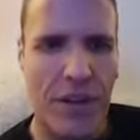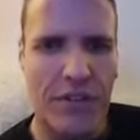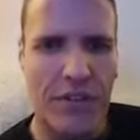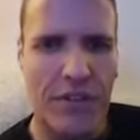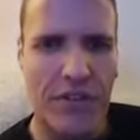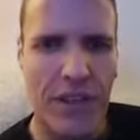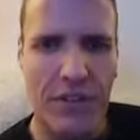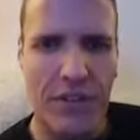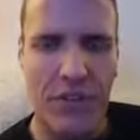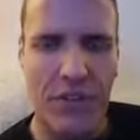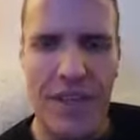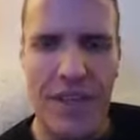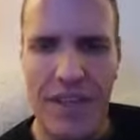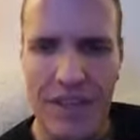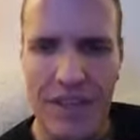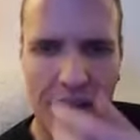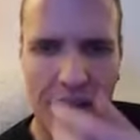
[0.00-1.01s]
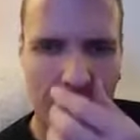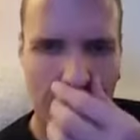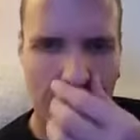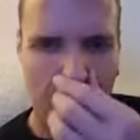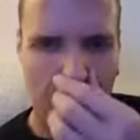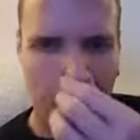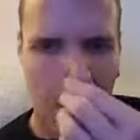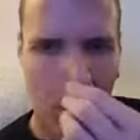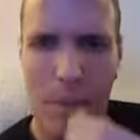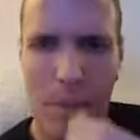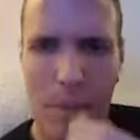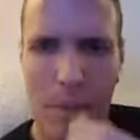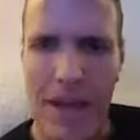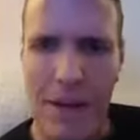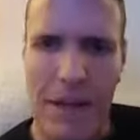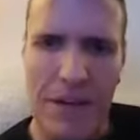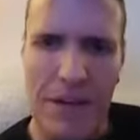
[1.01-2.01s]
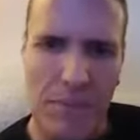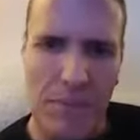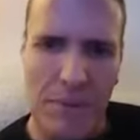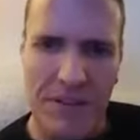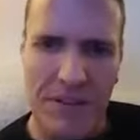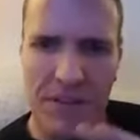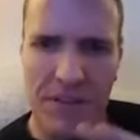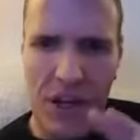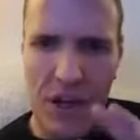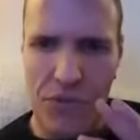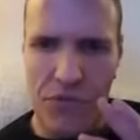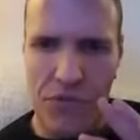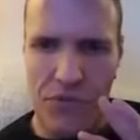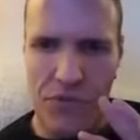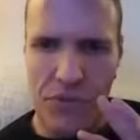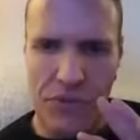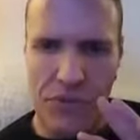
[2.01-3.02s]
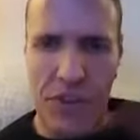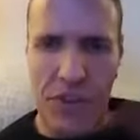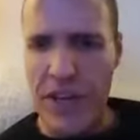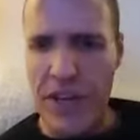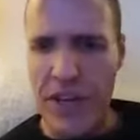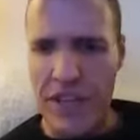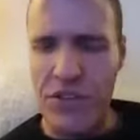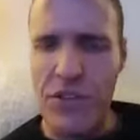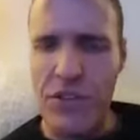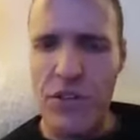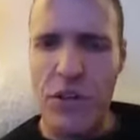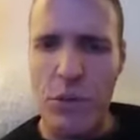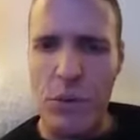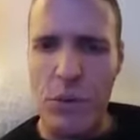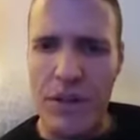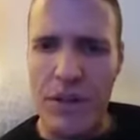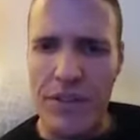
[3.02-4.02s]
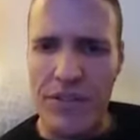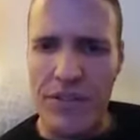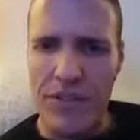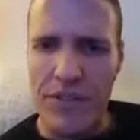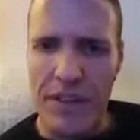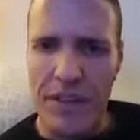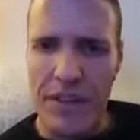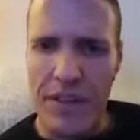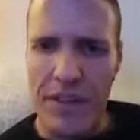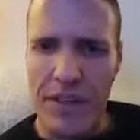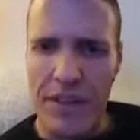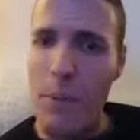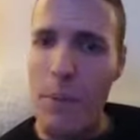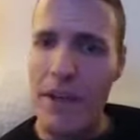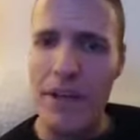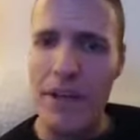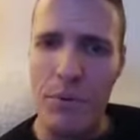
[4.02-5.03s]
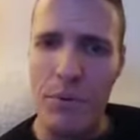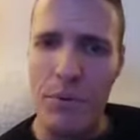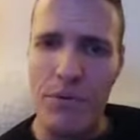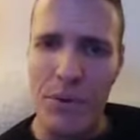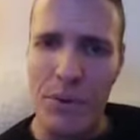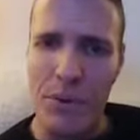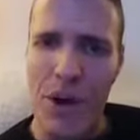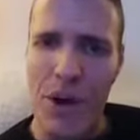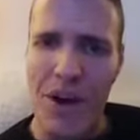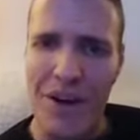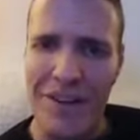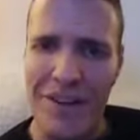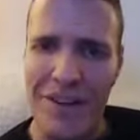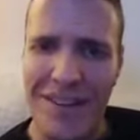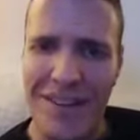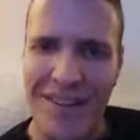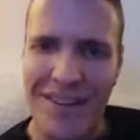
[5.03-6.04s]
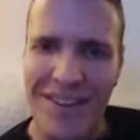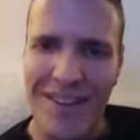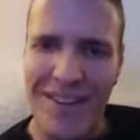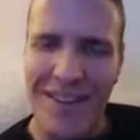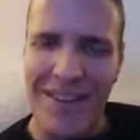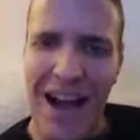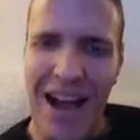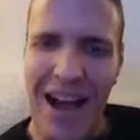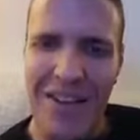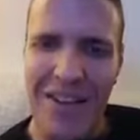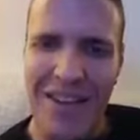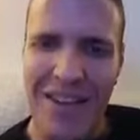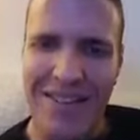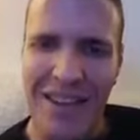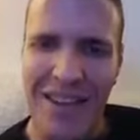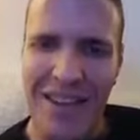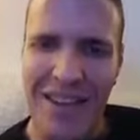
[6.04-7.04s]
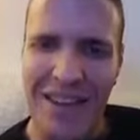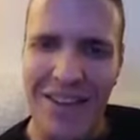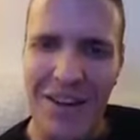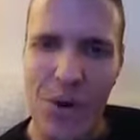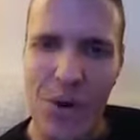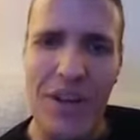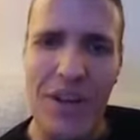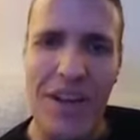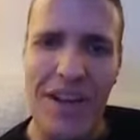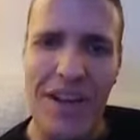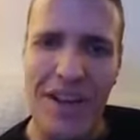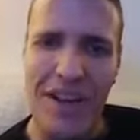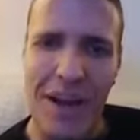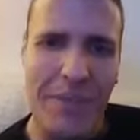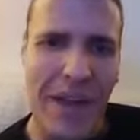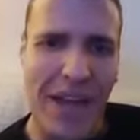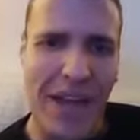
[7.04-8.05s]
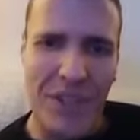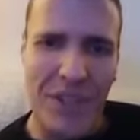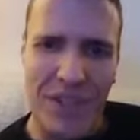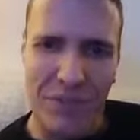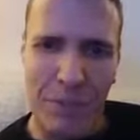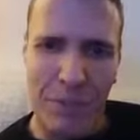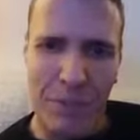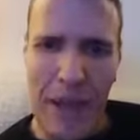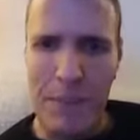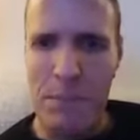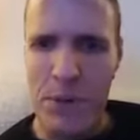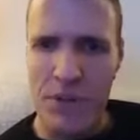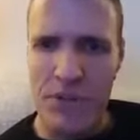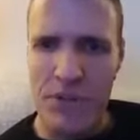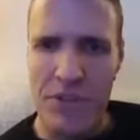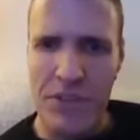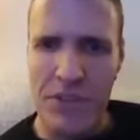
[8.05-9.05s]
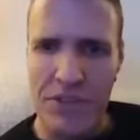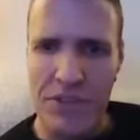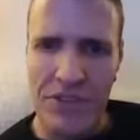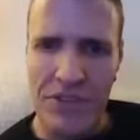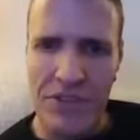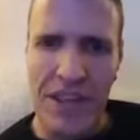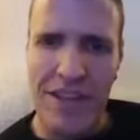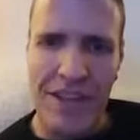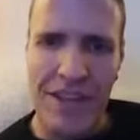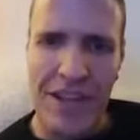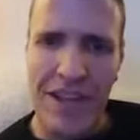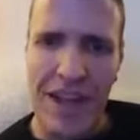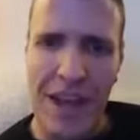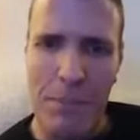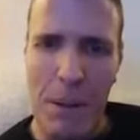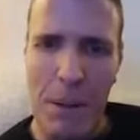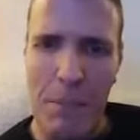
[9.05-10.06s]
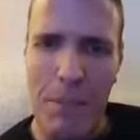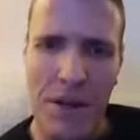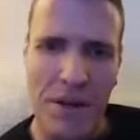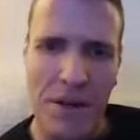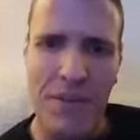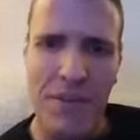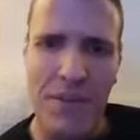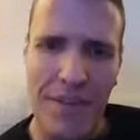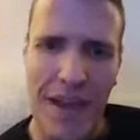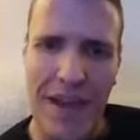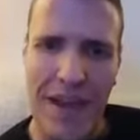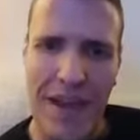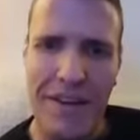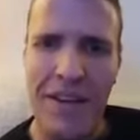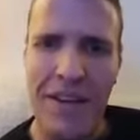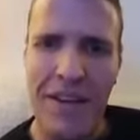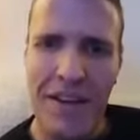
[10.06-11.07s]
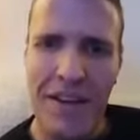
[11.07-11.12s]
instead of thinking, oh man, I'm angry at myself, there's nothing I can do, was how am I going to prove her wrong? How can I say, okay, I'm not this bad person that you're saying I am. I'm better than that.